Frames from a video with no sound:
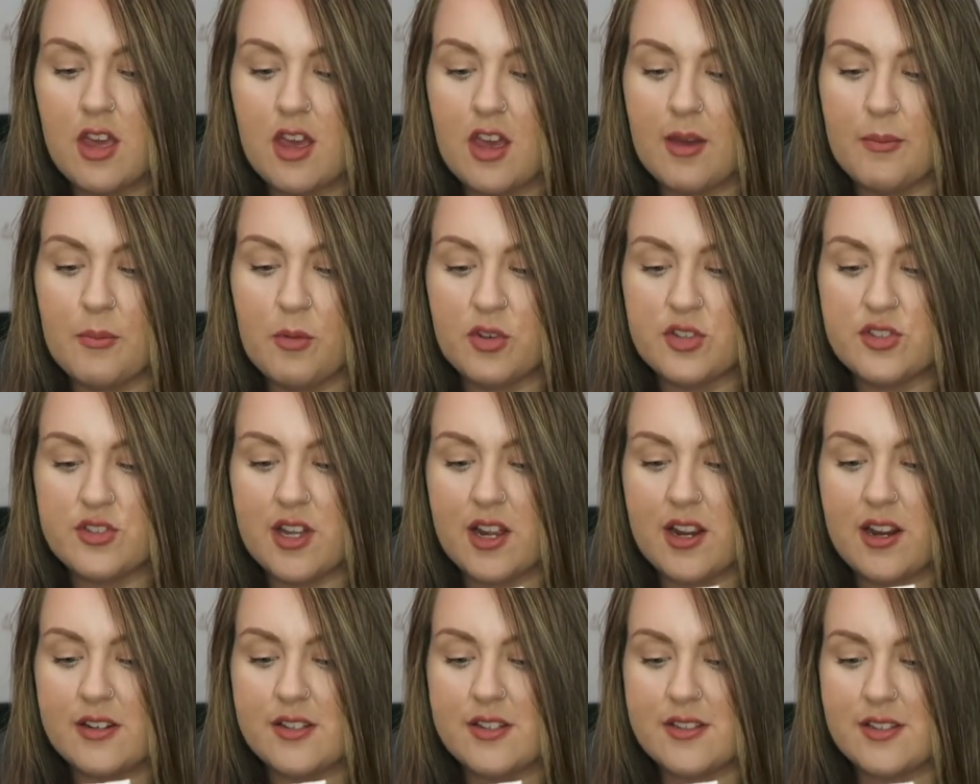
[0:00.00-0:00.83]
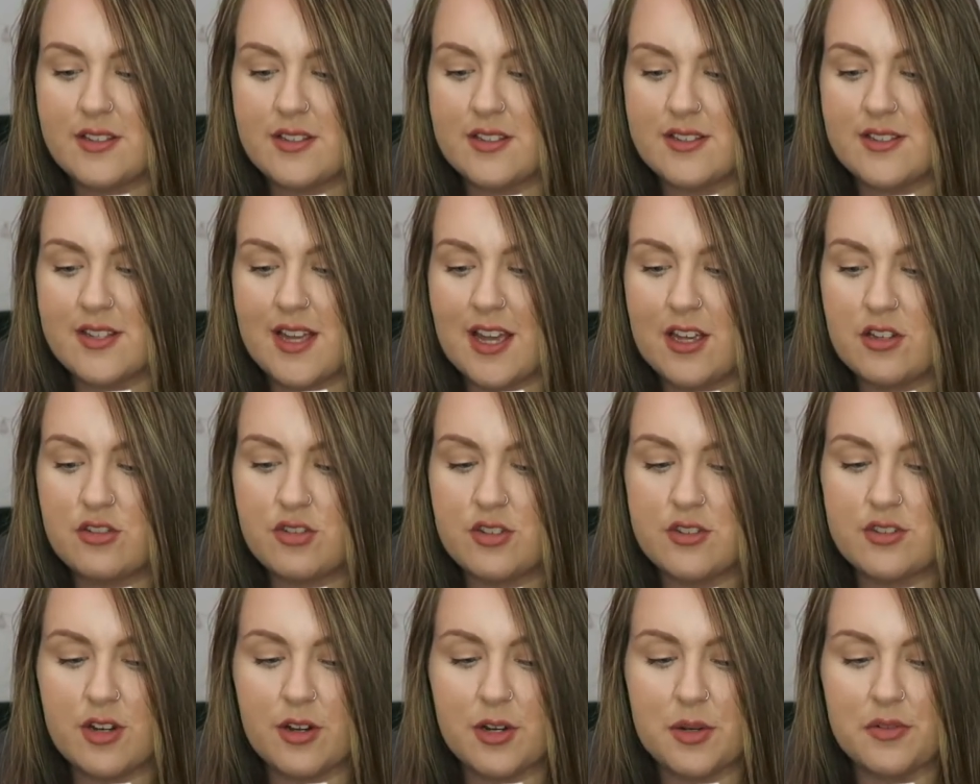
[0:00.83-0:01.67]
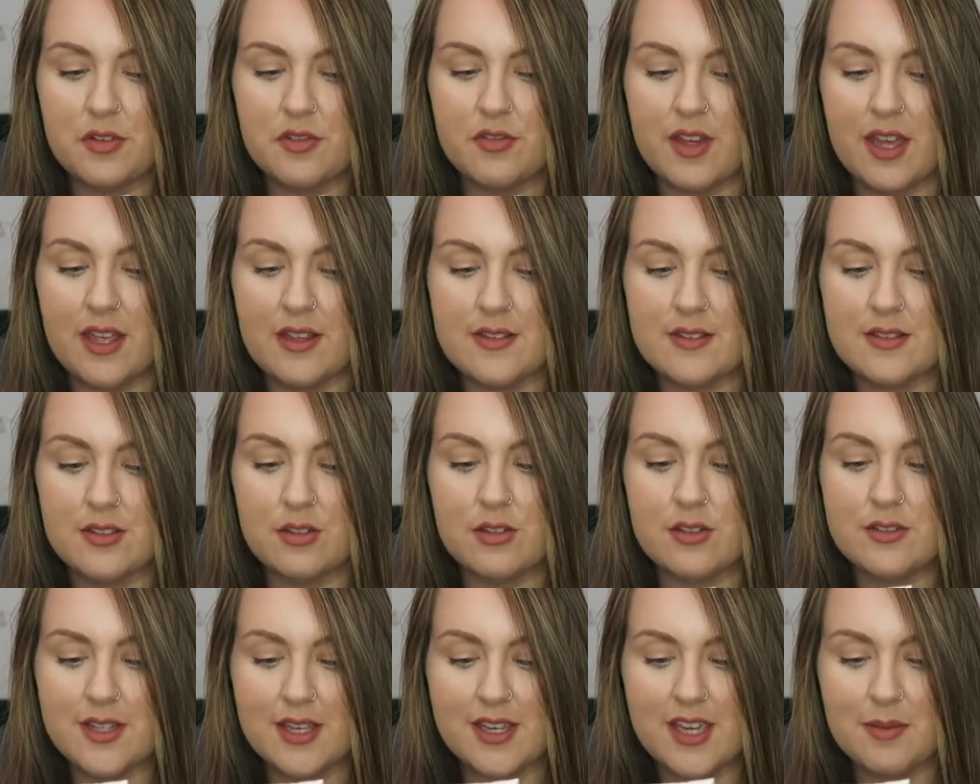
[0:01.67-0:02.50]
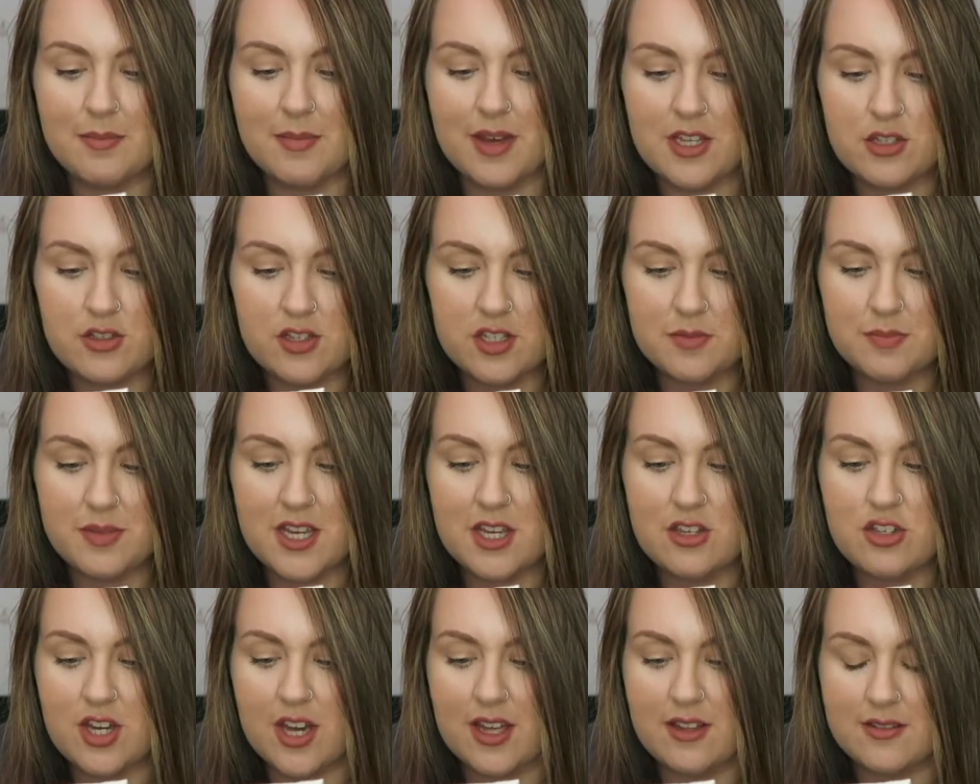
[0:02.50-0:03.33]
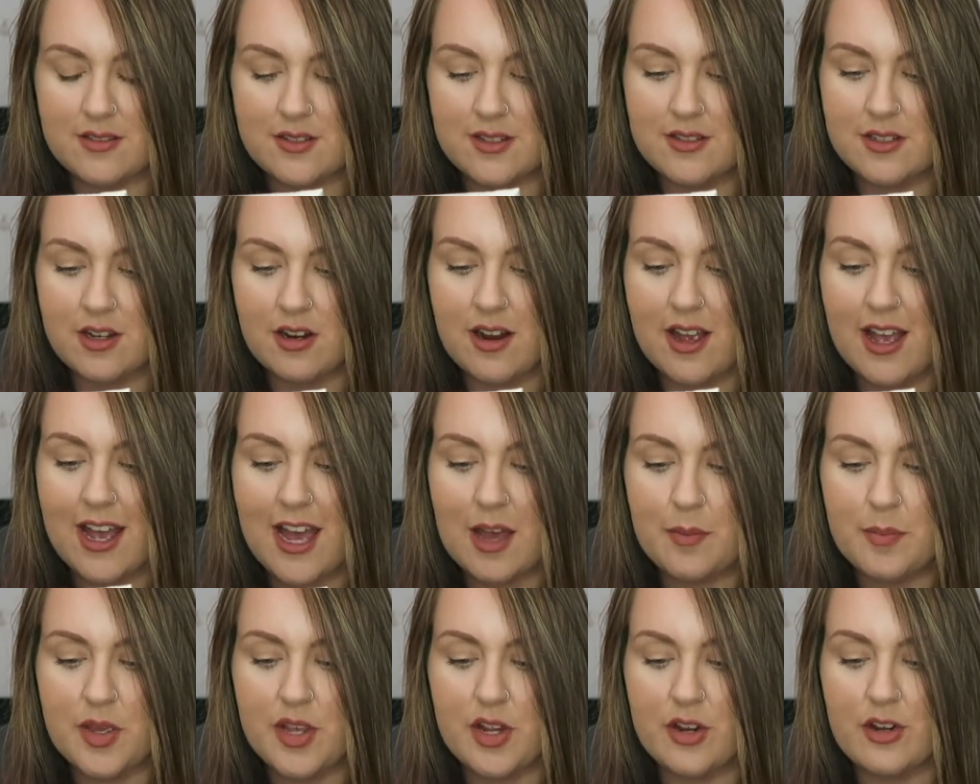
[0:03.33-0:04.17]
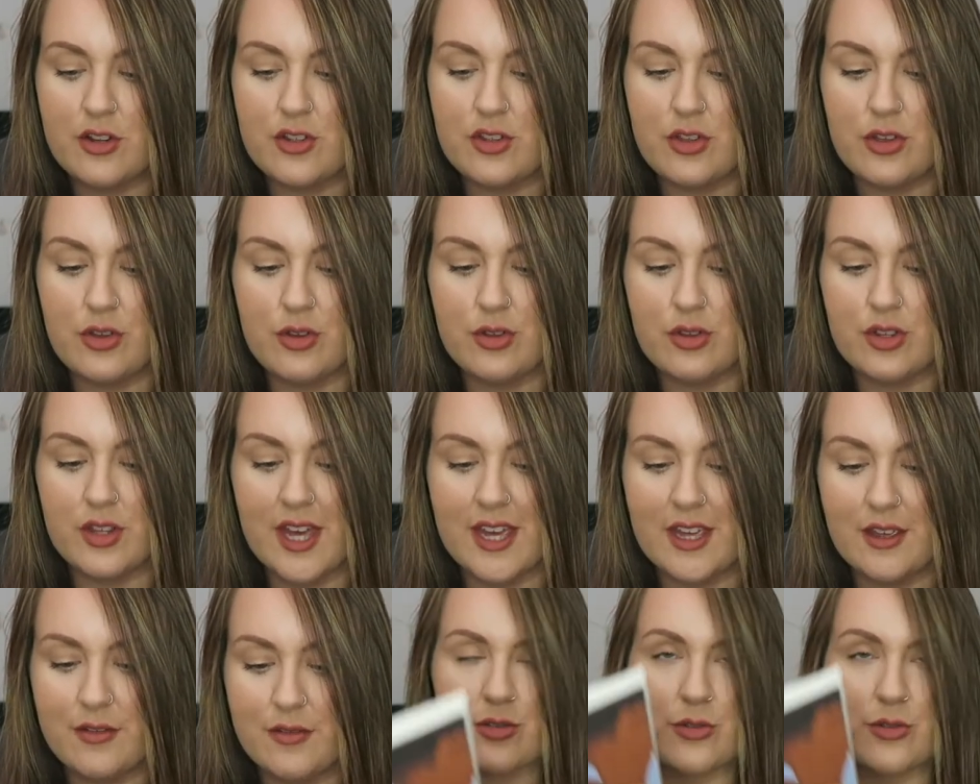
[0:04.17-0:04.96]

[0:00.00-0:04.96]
and what started as a disastrous turn of events looks like it might just be a chance to start a happier new life.